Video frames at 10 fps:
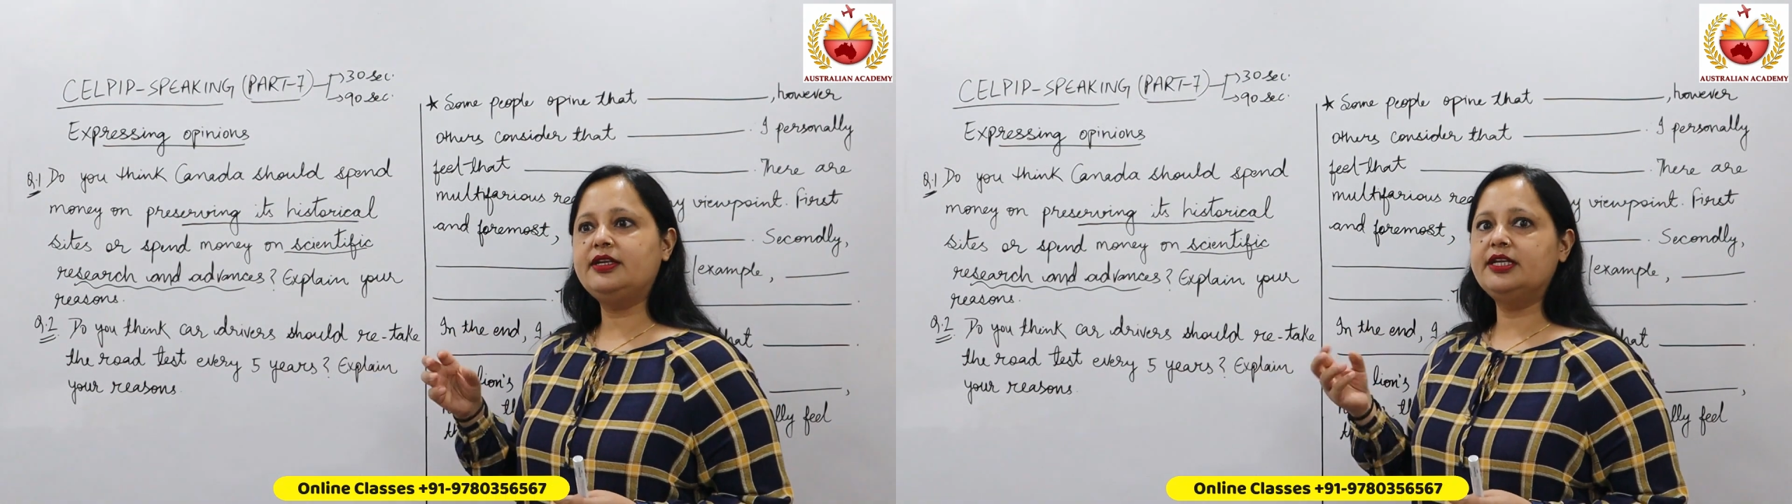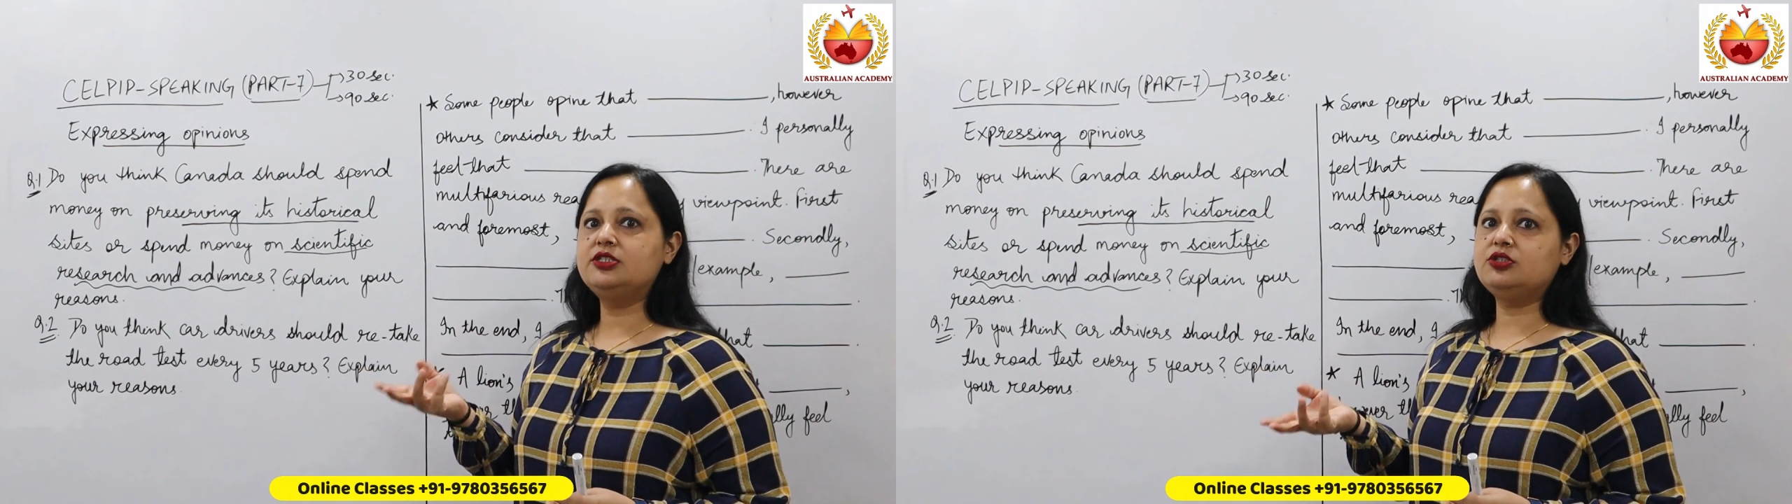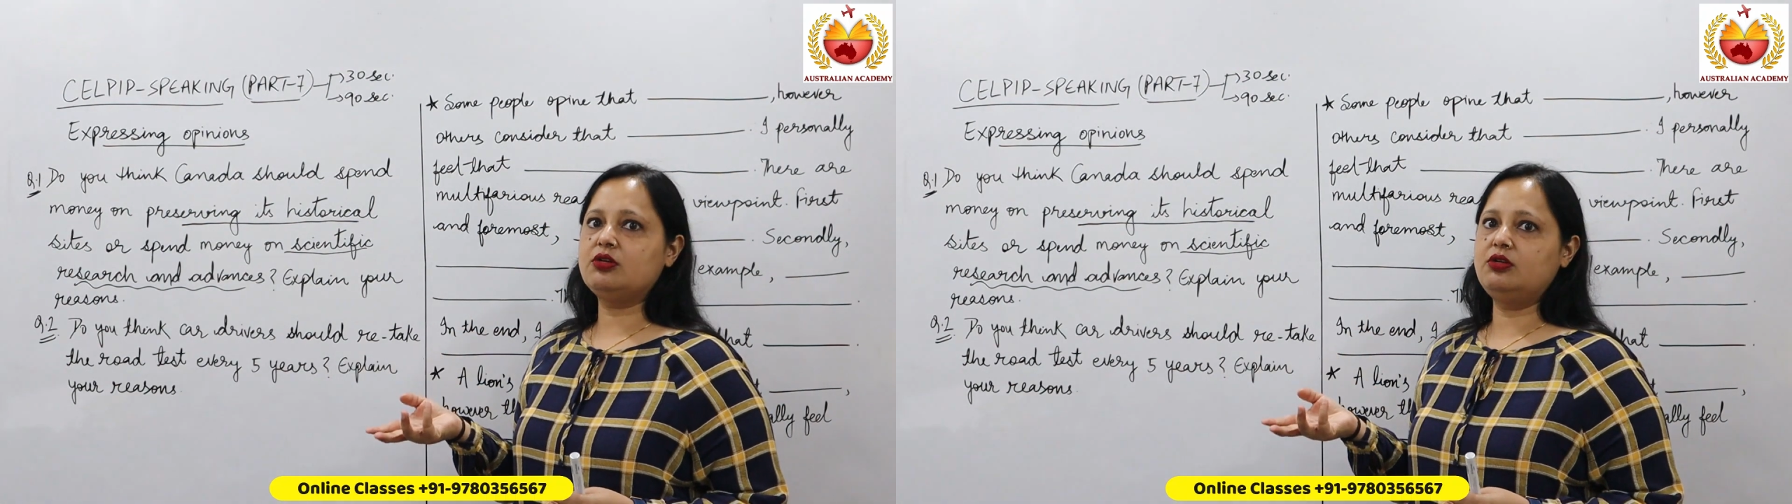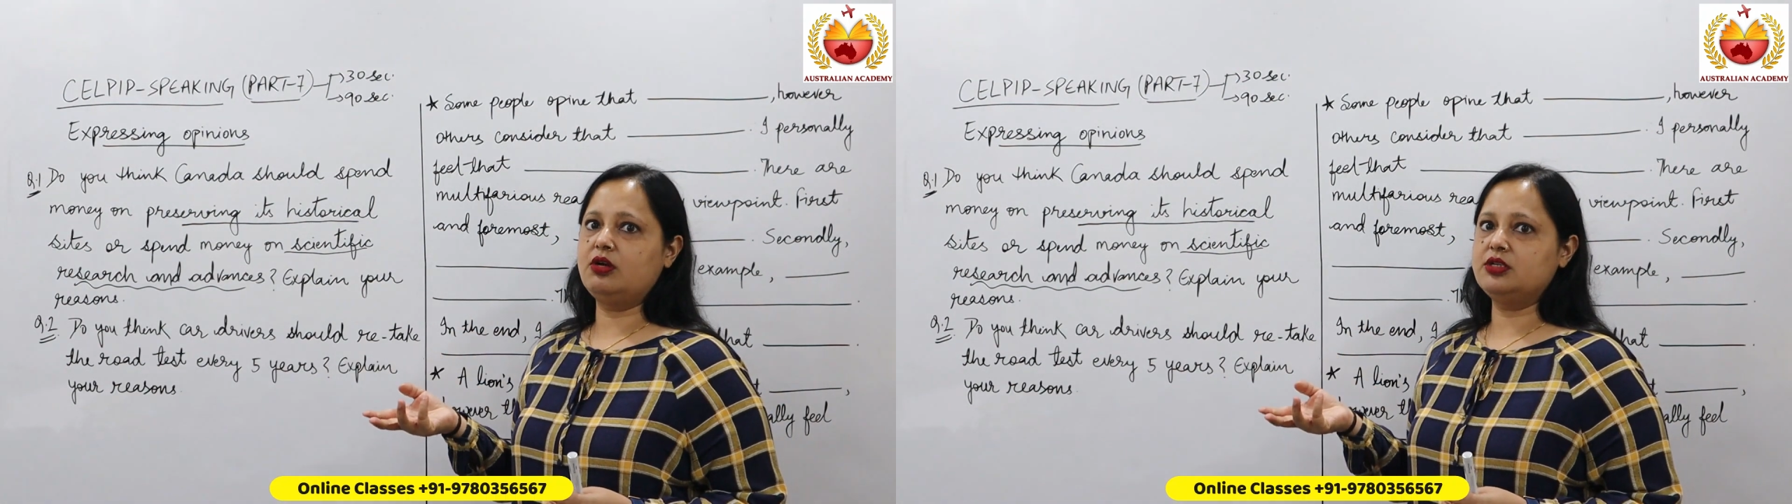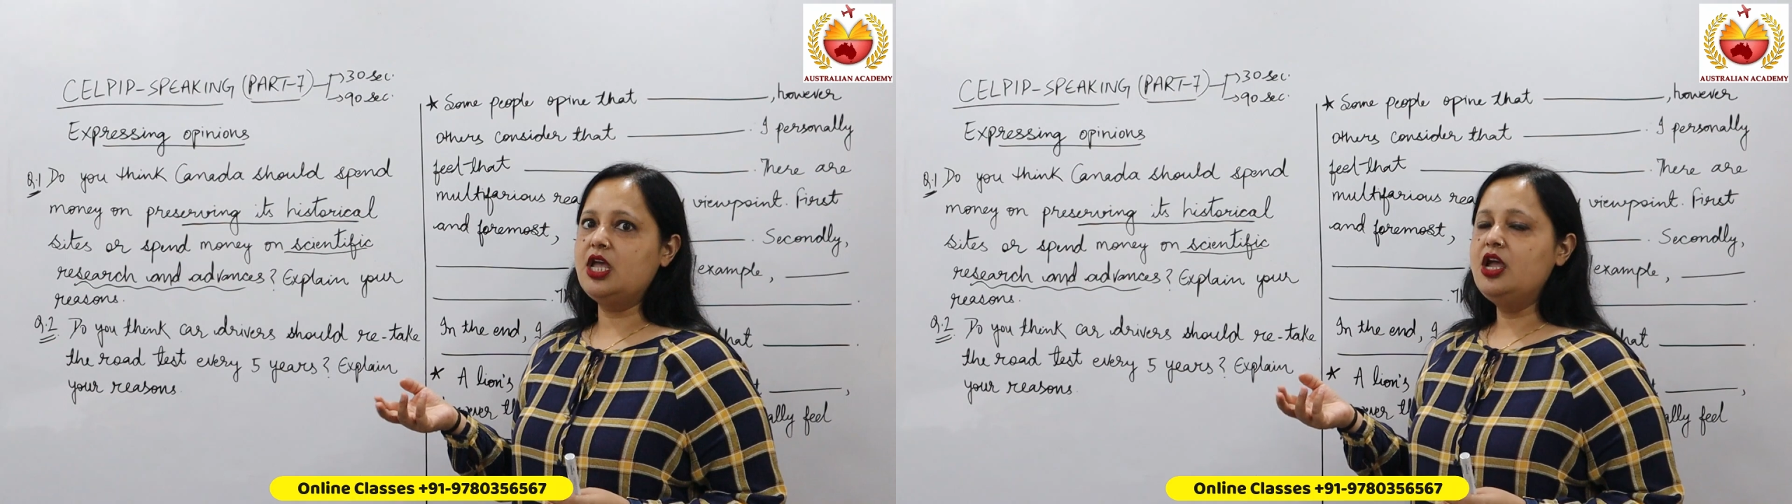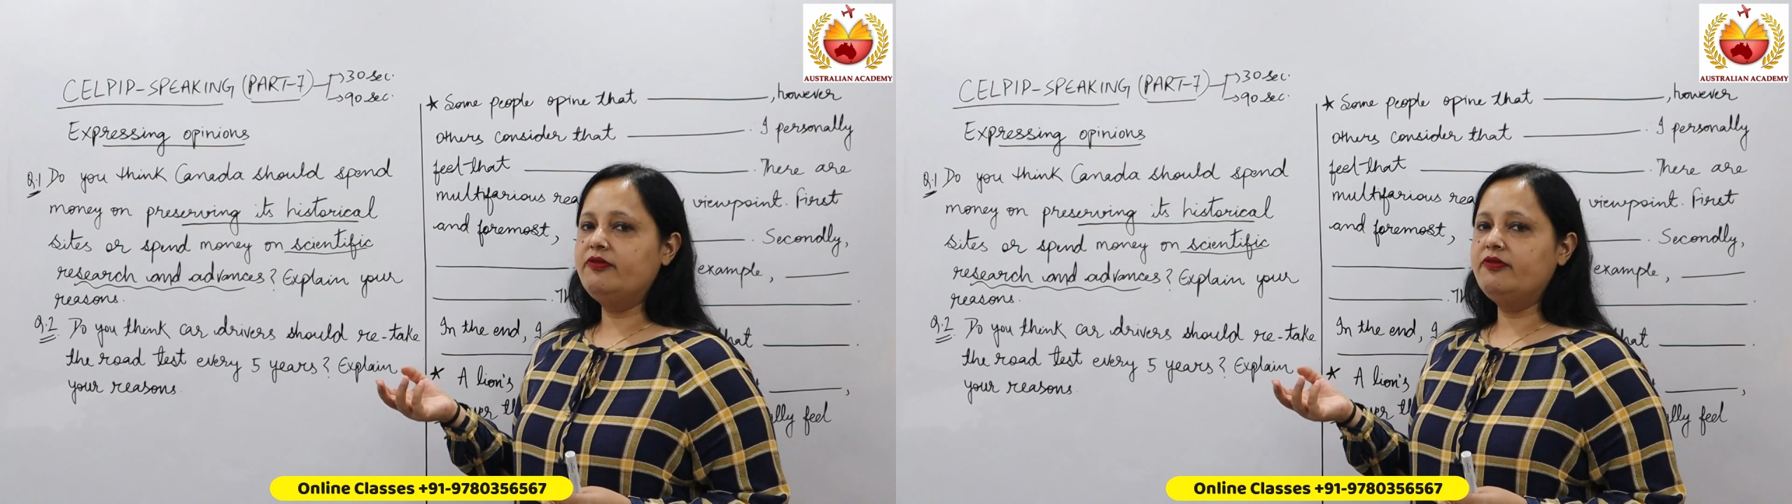the test or not.